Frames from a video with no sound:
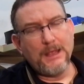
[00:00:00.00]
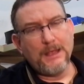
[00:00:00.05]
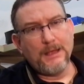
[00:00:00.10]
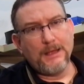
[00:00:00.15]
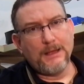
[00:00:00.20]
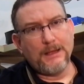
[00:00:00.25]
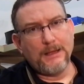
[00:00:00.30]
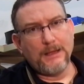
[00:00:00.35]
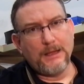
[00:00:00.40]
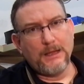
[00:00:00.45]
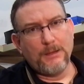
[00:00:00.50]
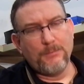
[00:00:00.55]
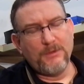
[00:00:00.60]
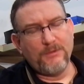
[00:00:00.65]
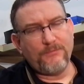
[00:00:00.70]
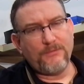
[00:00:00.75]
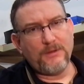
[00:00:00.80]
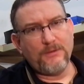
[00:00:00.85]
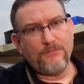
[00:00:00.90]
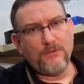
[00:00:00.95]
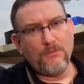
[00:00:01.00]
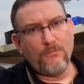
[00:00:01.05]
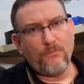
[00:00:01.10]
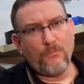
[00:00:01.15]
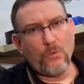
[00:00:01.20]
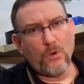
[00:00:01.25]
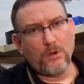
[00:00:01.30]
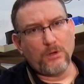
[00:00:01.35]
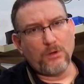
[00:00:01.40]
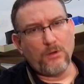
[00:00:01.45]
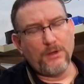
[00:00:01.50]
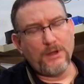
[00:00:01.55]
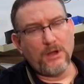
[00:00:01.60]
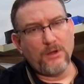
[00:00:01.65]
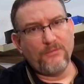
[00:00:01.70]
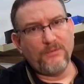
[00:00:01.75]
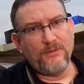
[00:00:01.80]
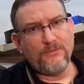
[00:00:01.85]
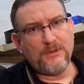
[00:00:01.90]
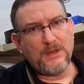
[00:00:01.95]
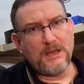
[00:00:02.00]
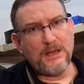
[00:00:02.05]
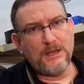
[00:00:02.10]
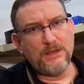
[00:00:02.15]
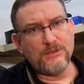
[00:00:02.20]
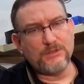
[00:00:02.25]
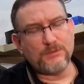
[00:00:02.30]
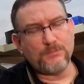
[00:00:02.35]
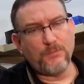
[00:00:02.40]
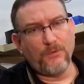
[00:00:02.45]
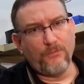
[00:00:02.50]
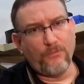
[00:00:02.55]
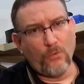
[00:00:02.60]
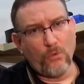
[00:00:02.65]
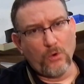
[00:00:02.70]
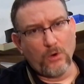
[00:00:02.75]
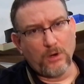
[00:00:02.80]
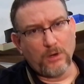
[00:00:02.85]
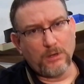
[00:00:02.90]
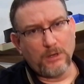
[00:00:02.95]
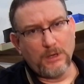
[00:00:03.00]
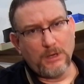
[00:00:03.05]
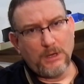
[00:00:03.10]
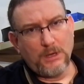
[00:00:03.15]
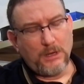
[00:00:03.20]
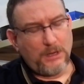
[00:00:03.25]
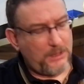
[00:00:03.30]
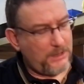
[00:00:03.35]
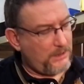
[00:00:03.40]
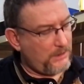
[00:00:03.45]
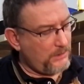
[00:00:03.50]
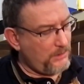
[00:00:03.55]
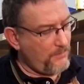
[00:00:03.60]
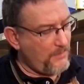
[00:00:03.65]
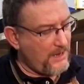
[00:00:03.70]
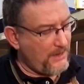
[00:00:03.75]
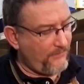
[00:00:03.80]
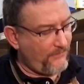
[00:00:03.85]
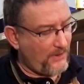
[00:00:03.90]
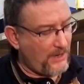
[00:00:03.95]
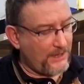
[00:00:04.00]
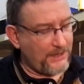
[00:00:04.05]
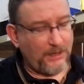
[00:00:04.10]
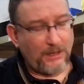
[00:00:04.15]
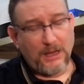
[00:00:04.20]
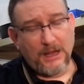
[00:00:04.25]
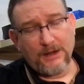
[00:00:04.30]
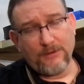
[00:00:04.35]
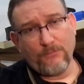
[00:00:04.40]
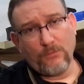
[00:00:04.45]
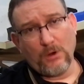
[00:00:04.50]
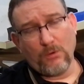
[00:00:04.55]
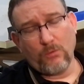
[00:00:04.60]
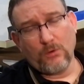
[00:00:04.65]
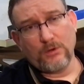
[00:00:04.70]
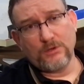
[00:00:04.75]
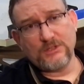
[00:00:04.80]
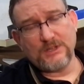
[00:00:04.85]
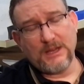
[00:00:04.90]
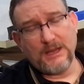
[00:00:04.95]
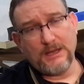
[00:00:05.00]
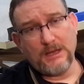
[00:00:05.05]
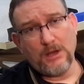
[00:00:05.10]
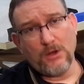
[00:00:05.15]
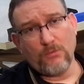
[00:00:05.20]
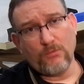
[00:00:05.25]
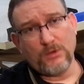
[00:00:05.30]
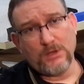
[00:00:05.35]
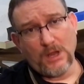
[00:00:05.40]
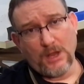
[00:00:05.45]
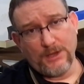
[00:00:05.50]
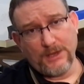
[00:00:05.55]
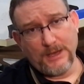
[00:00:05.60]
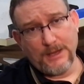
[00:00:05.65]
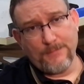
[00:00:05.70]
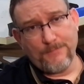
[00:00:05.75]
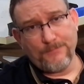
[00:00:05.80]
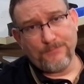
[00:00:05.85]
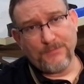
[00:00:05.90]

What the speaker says: If you've worked on AR-15s before, you may find a lot of what we're saying here redundant,